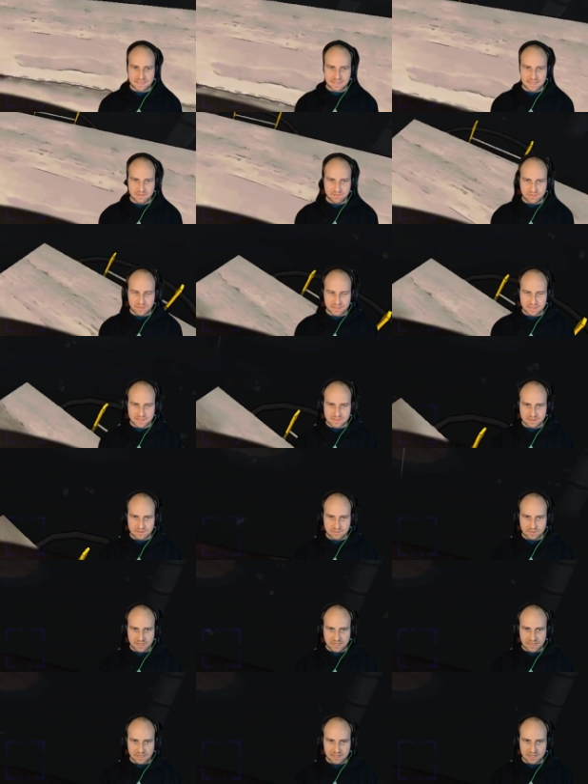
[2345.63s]
kind of late too.
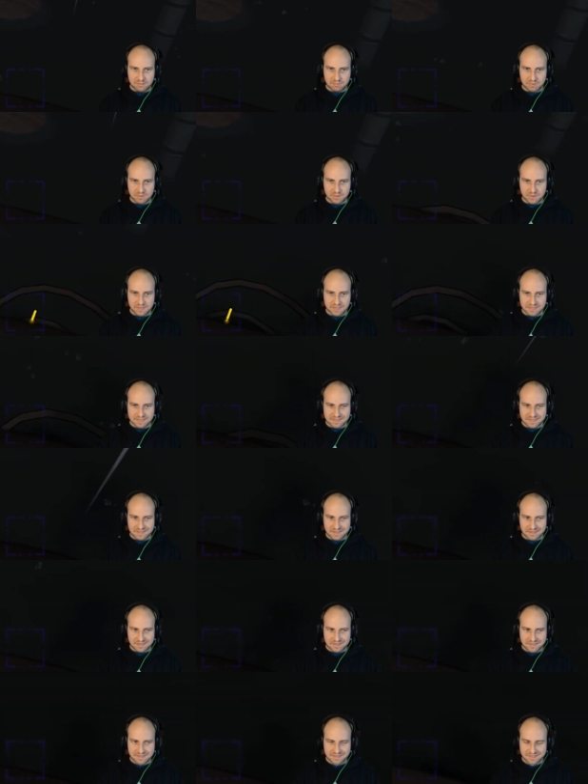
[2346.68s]
We got a couple things here.
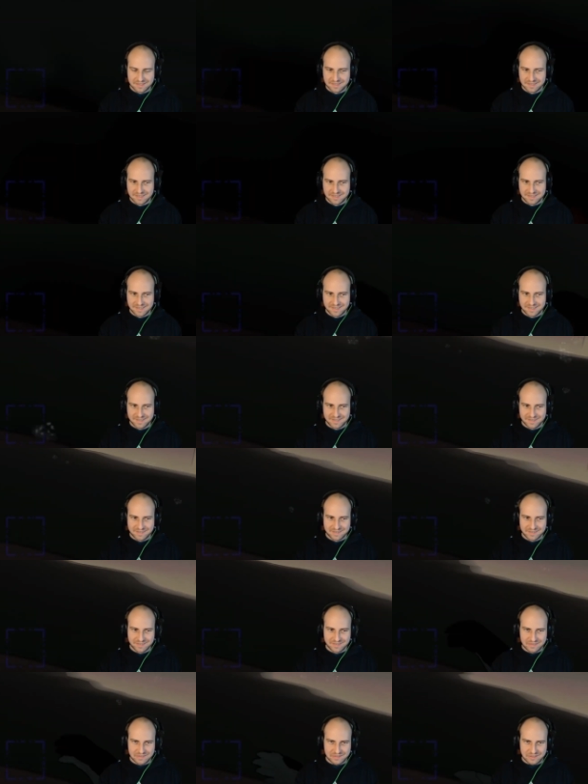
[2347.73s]

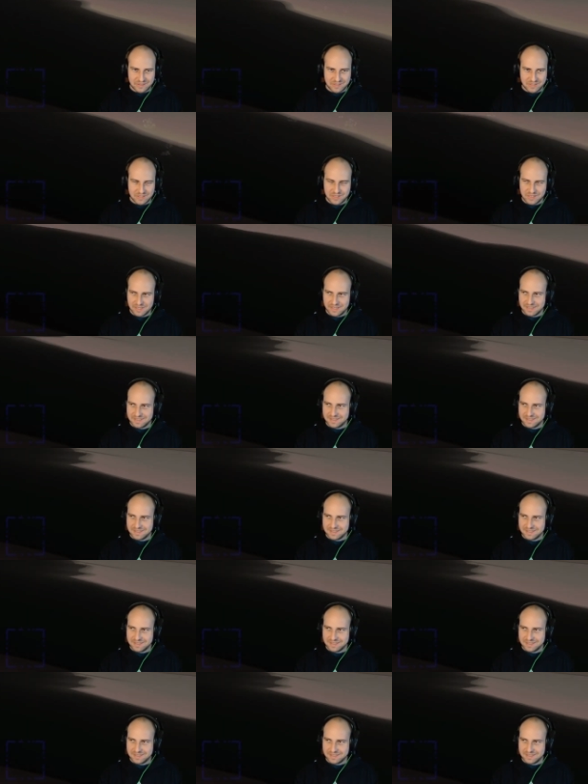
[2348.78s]
Holy shit.